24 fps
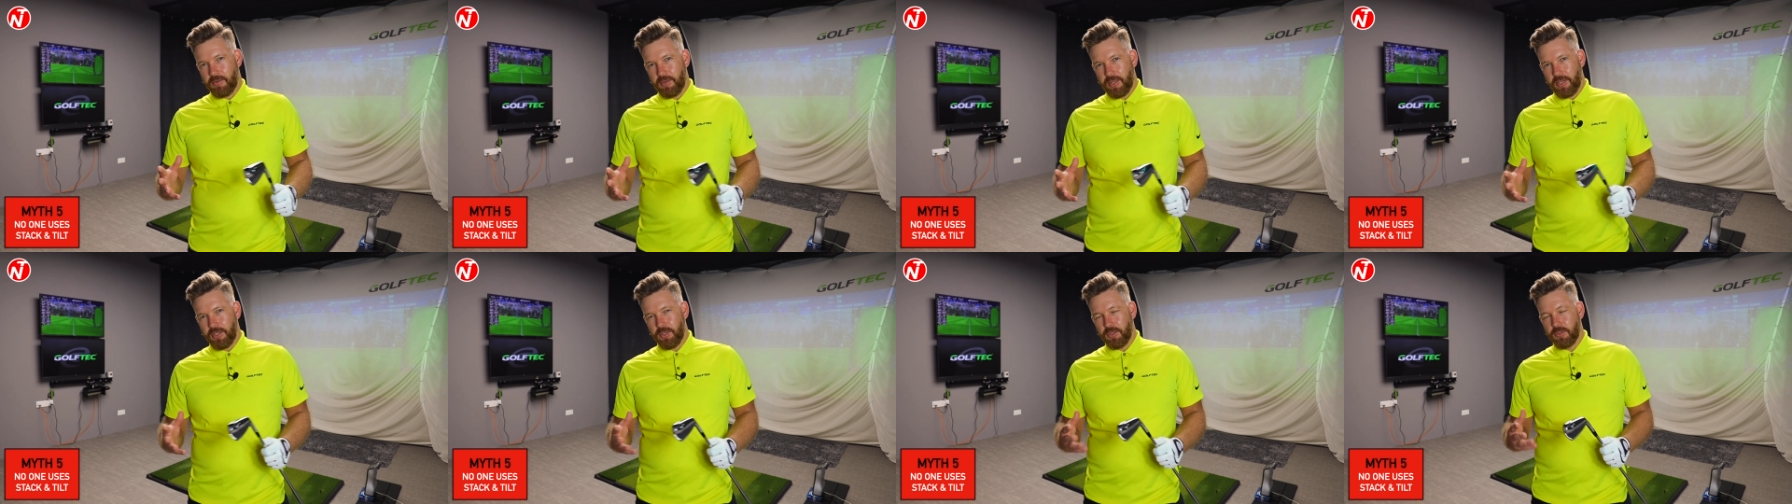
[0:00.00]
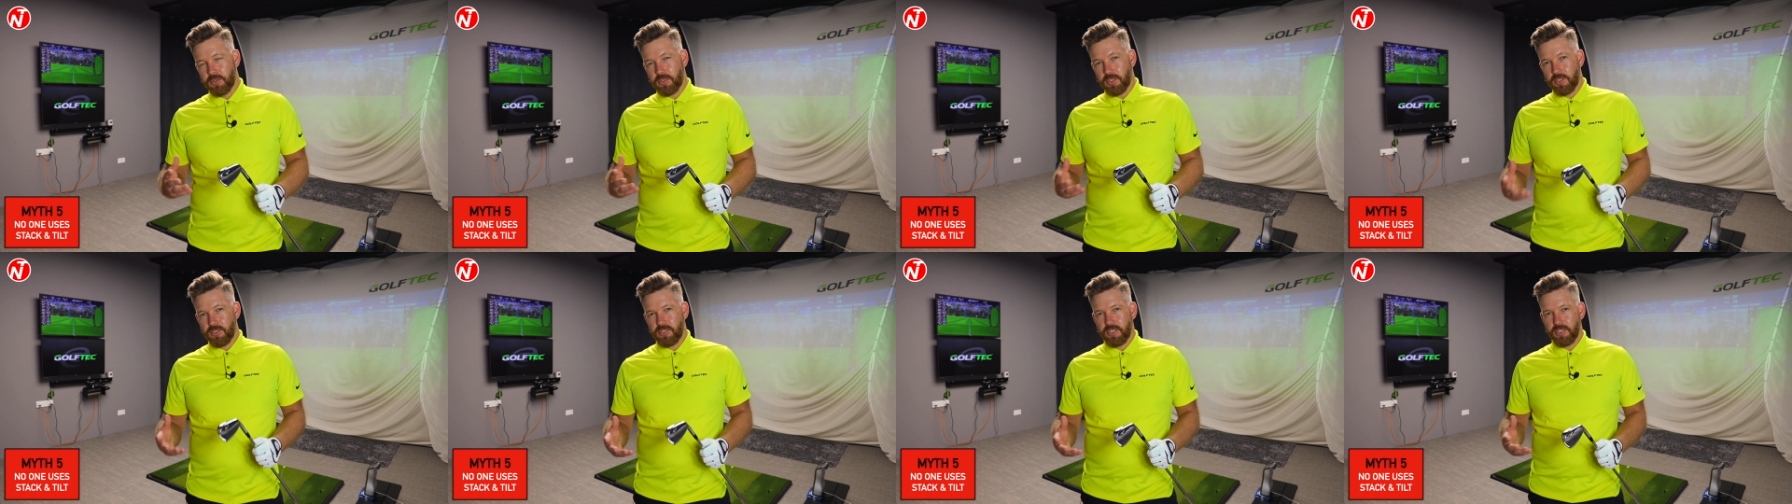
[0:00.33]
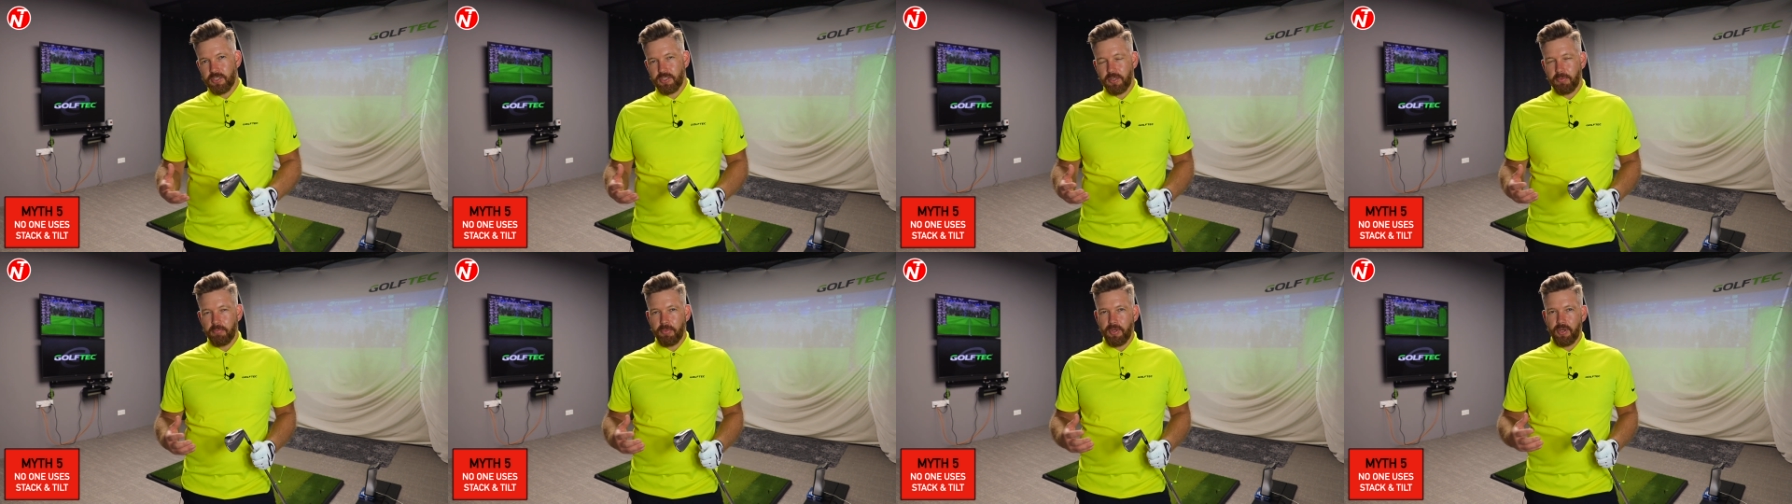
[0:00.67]
there using the
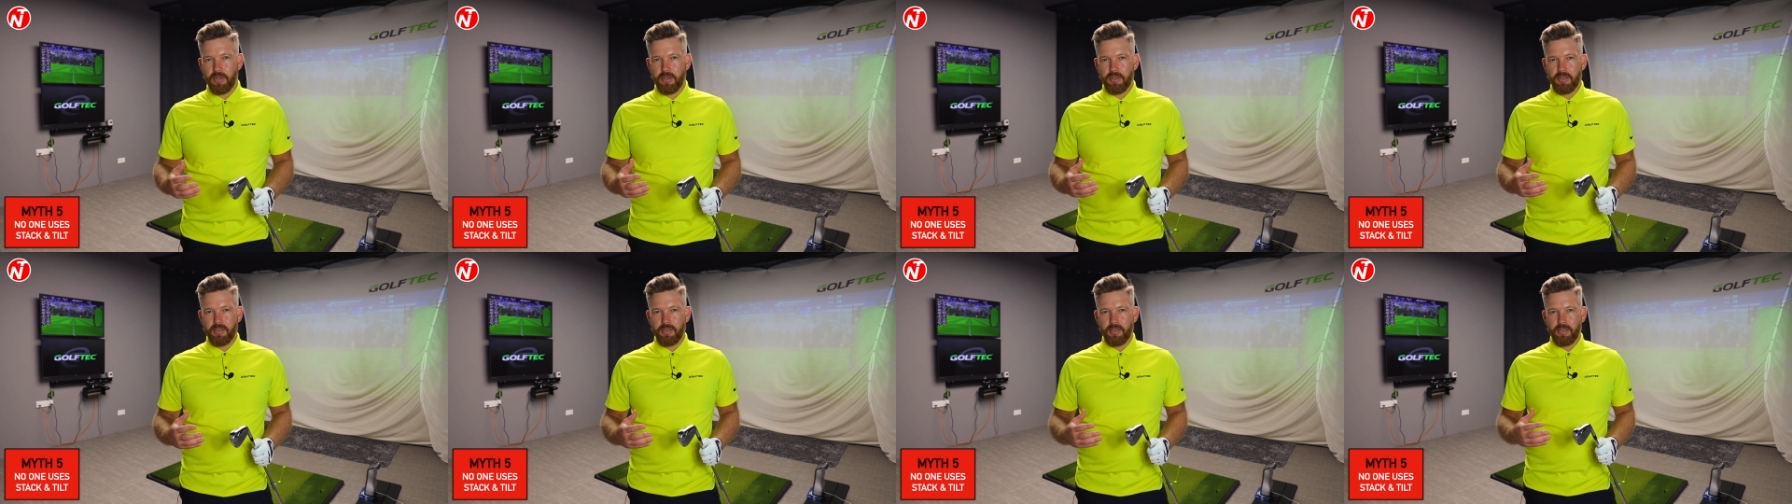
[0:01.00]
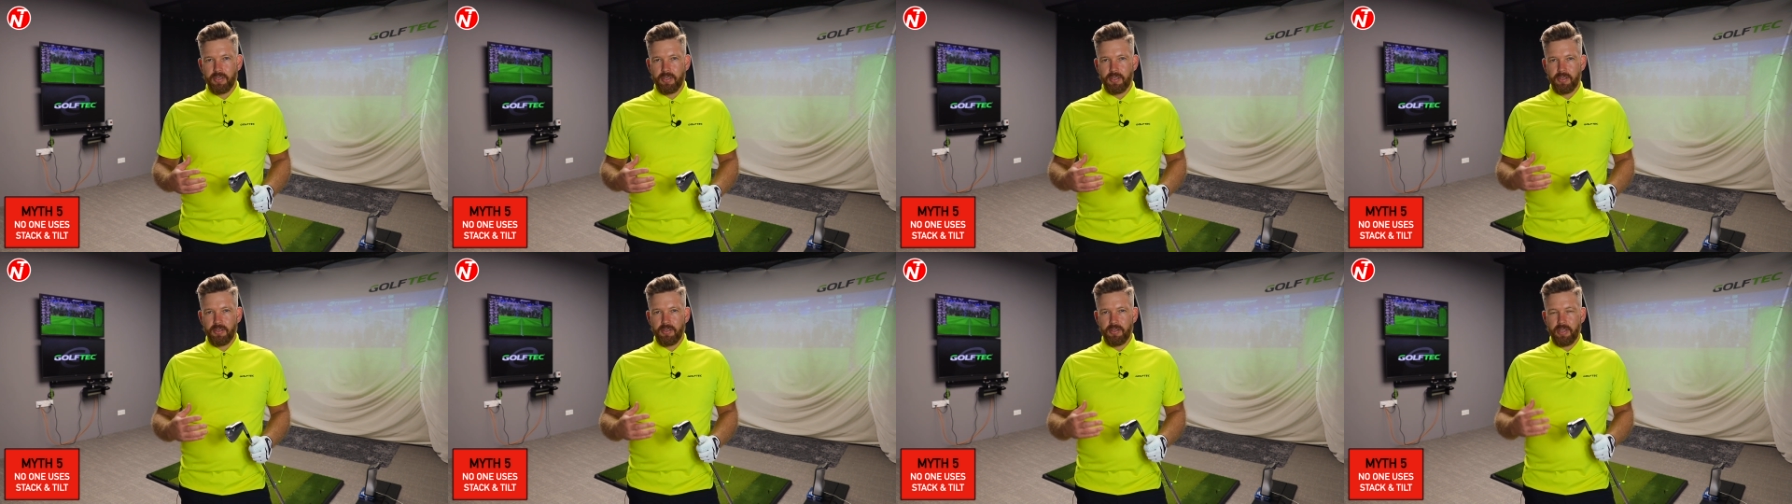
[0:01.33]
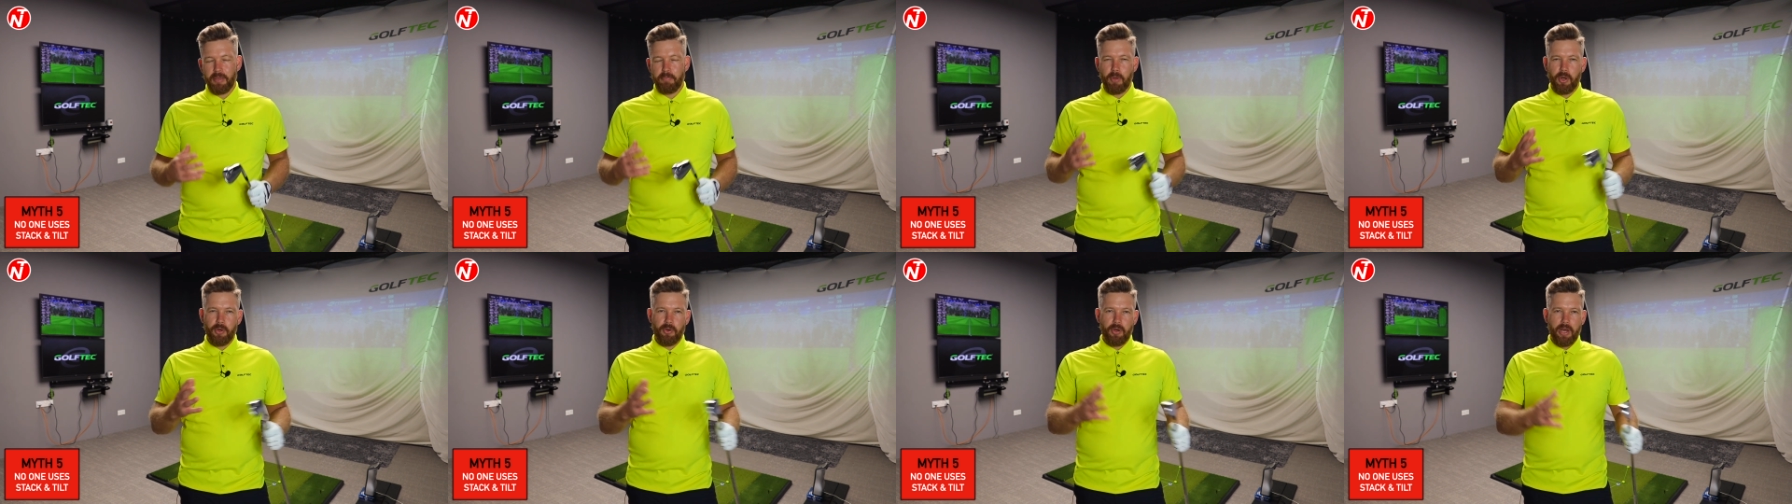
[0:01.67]
system but they
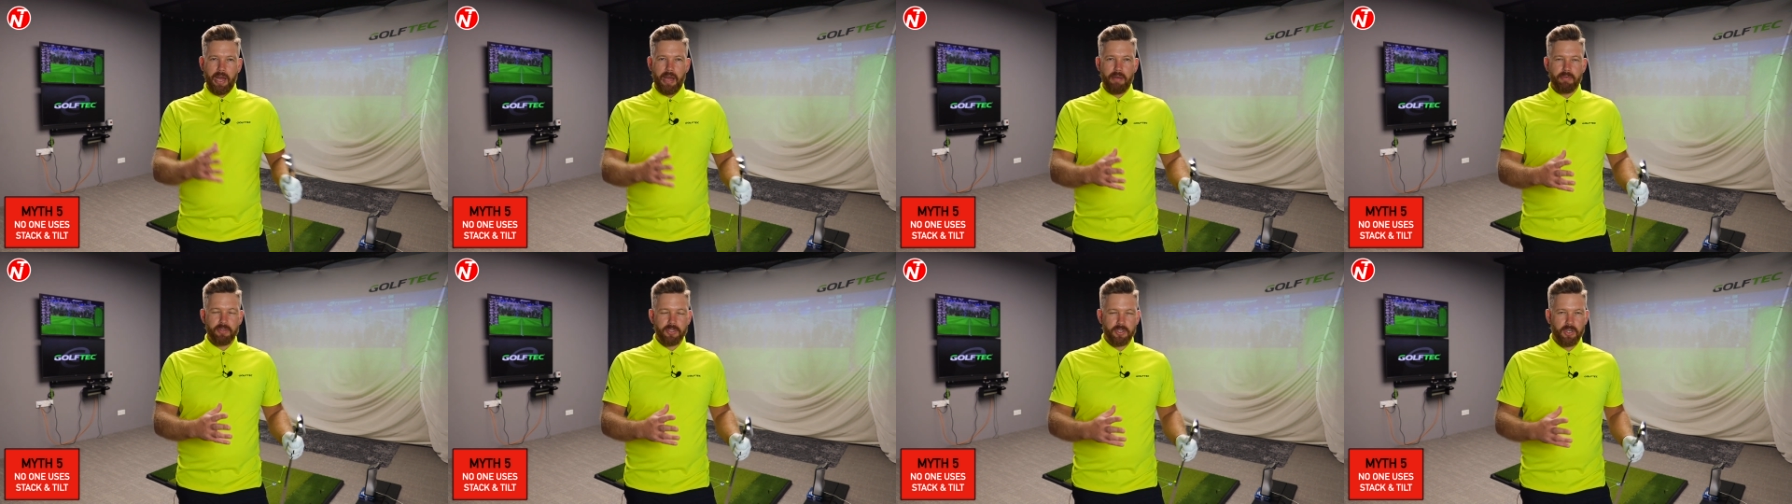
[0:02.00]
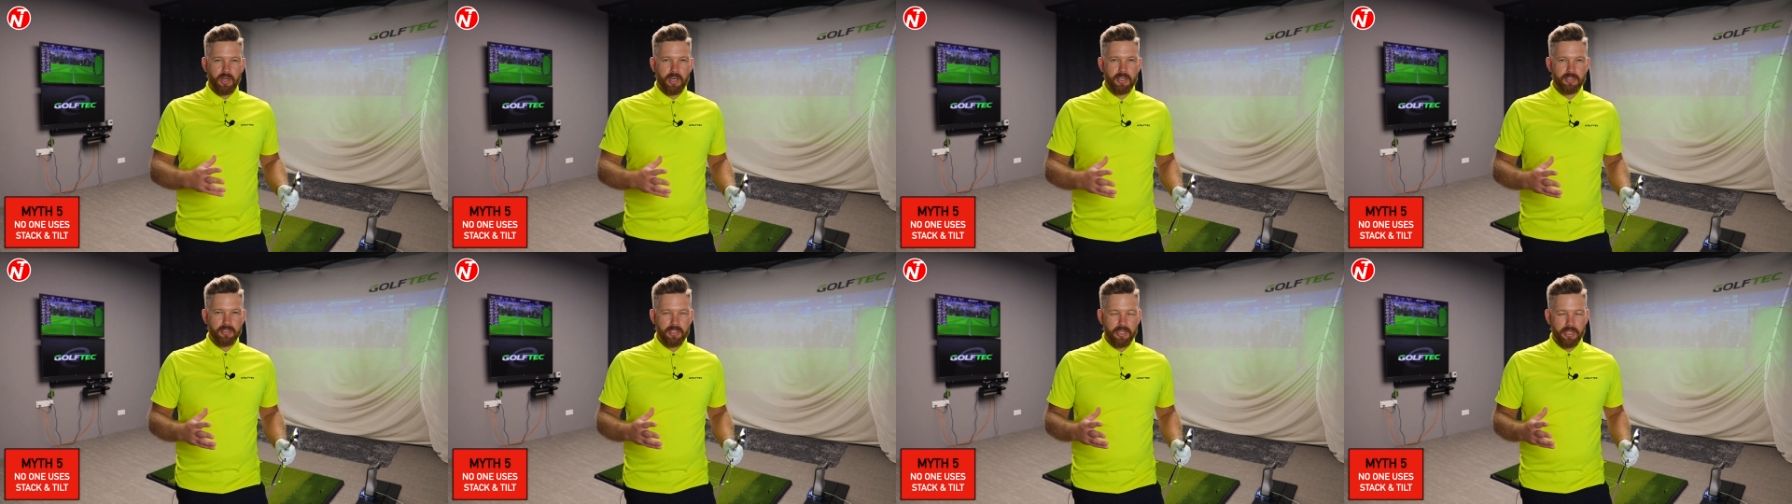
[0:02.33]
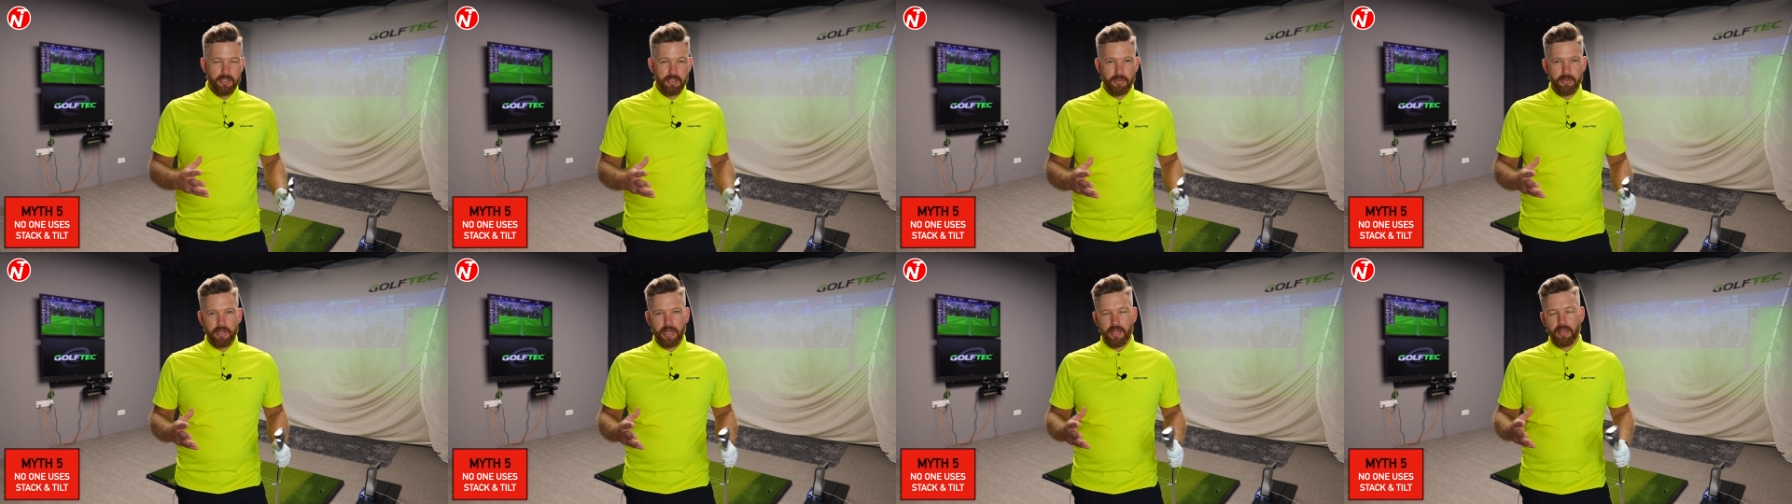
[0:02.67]
might not advertise that they
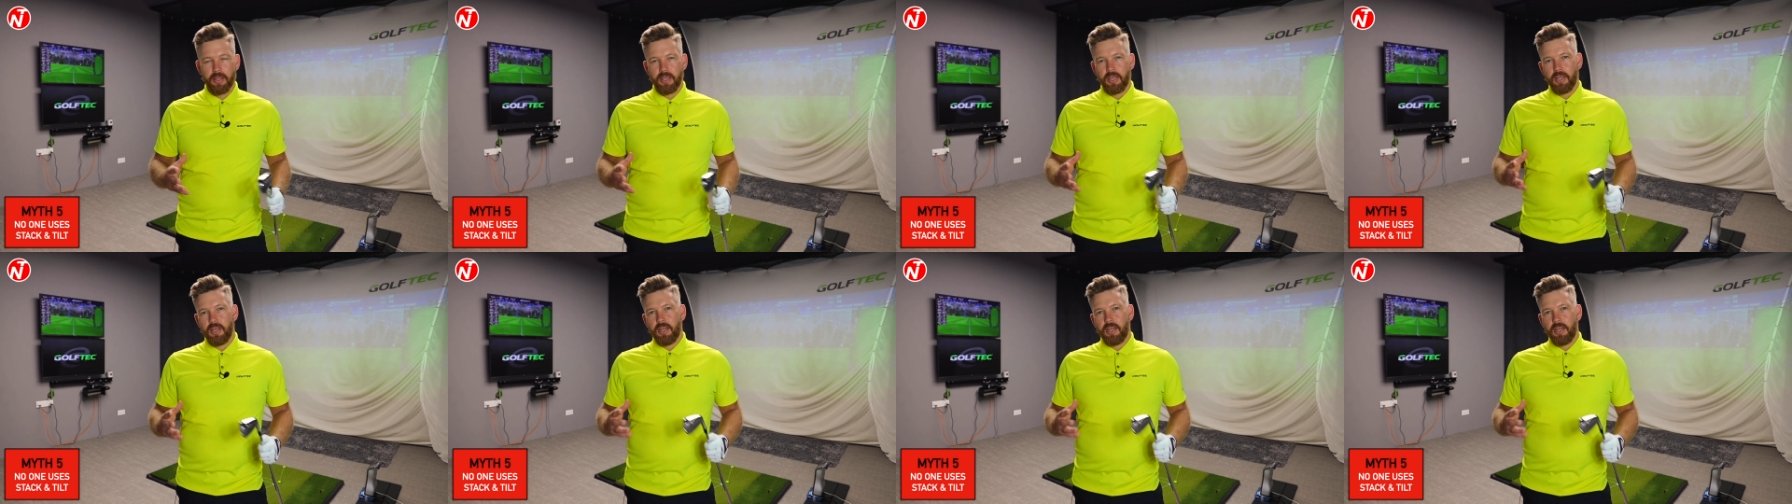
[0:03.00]
do that.